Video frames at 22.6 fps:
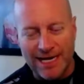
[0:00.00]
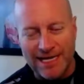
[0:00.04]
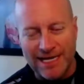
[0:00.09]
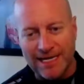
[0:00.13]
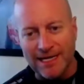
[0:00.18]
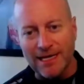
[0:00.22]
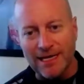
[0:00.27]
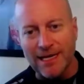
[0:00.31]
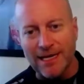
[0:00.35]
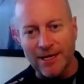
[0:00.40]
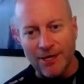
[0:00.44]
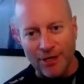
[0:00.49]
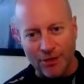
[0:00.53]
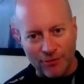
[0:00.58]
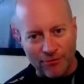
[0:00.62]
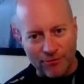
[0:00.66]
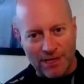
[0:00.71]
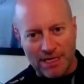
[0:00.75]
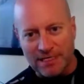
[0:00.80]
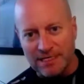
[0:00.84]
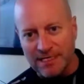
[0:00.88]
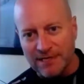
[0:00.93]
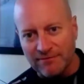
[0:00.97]
to
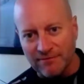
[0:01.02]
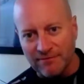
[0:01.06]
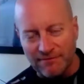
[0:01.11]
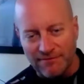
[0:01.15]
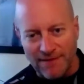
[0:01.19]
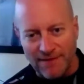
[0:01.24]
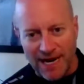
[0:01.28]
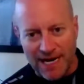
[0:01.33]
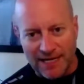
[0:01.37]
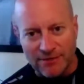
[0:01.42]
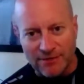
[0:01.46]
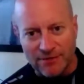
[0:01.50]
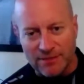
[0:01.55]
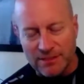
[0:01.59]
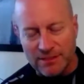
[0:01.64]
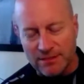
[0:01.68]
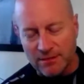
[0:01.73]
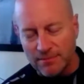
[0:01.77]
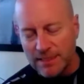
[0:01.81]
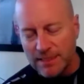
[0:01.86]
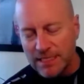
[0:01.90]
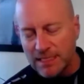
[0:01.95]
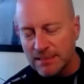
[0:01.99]
integrate different factors.
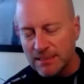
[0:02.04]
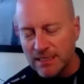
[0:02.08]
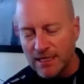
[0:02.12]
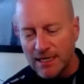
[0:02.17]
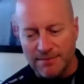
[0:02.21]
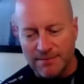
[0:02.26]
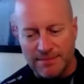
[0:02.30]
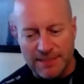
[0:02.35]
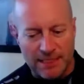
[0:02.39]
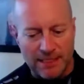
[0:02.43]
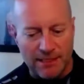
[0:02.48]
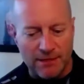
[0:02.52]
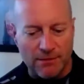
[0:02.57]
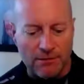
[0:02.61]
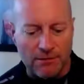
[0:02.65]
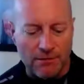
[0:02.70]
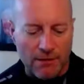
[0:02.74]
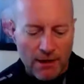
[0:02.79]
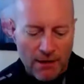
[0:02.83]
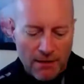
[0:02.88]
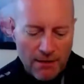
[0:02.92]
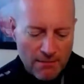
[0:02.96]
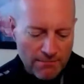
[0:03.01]
So many times I
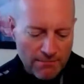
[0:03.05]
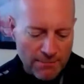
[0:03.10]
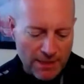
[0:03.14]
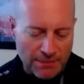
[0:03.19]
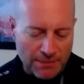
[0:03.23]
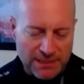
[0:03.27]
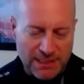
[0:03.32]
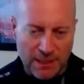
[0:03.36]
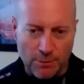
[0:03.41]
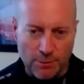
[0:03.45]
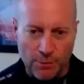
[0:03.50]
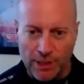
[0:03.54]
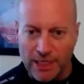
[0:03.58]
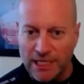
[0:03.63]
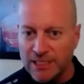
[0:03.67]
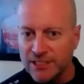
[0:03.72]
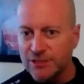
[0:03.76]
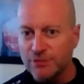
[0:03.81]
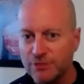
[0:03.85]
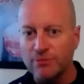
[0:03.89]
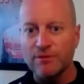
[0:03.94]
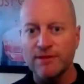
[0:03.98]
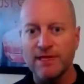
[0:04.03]
hear people saying, we're going to
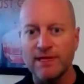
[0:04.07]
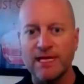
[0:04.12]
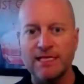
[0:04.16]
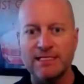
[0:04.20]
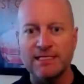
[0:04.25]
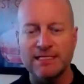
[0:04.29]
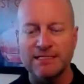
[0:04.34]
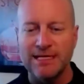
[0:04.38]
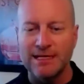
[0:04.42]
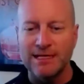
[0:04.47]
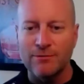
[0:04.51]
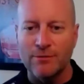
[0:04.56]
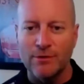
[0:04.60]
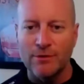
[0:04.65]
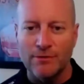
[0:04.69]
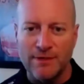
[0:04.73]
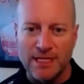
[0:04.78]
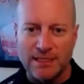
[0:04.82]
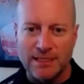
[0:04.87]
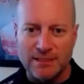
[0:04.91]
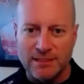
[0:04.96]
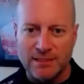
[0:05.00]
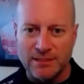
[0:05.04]
do this. It's like, well,
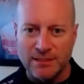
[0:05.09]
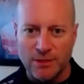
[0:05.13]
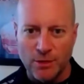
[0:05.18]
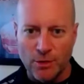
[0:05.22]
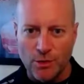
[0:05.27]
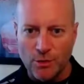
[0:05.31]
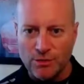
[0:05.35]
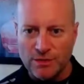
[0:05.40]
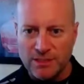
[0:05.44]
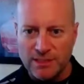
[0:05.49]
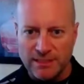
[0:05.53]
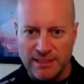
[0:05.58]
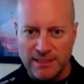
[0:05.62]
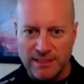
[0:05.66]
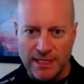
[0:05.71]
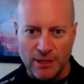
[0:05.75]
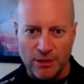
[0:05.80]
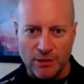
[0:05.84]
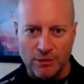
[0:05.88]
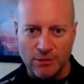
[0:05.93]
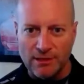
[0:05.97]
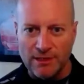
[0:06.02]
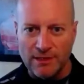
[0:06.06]
that's so
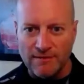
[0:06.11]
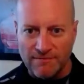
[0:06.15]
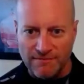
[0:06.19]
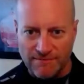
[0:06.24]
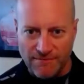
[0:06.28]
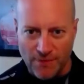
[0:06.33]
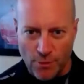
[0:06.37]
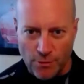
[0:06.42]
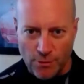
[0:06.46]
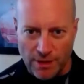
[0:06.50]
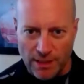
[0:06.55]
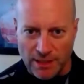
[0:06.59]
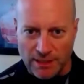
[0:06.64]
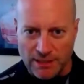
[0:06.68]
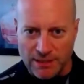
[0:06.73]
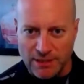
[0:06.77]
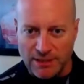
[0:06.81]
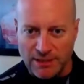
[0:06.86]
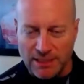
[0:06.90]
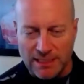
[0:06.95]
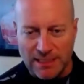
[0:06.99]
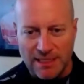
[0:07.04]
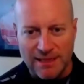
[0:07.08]
singularly focused.
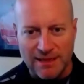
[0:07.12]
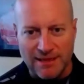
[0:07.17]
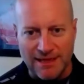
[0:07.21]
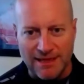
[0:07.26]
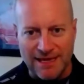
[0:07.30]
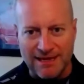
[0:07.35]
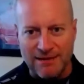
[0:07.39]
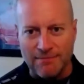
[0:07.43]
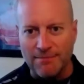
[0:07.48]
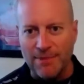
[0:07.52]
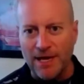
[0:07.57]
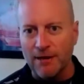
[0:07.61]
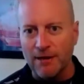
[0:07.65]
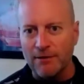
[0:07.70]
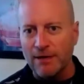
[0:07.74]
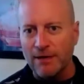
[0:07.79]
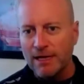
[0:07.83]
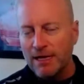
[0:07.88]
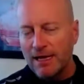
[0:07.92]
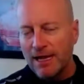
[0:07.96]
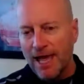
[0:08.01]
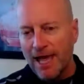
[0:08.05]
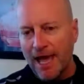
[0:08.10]
You need to think about
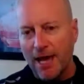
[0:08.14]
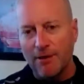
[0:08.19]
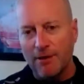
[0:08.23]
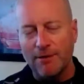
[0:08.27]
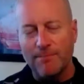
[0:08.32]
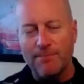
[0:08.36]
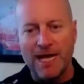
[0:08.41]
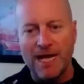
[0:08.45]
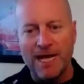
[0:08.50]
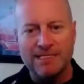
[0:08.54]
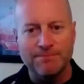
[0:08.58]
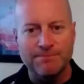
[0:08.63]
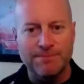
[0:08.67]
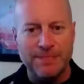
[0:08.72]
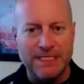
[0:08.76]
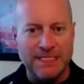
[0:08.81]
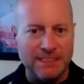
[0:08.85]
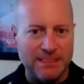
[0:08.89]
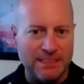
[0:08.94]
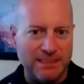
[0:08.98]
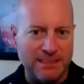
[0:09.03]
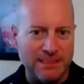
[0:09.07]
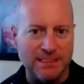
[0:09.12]
how it impacts
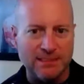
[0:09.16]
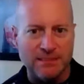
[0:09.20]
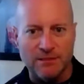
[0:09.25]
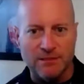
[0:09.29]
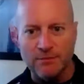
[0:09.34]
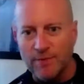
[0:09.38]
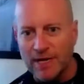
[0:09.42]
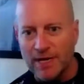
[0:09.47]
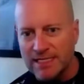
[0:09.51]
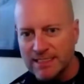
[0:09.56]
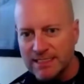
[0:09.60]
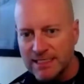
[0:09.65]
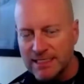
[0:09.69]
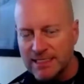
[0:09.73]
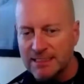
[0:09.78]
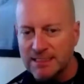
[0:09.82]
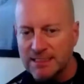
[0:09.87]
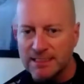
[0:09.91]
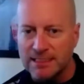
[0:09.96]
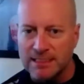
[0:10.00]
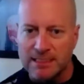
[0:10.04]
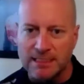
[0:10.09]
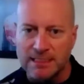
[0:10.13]
businesses and
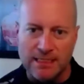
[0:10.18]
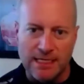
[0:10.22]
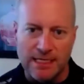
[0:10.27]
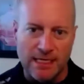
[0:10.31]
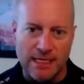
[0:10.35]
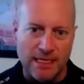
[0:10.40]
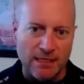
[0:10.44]
residences and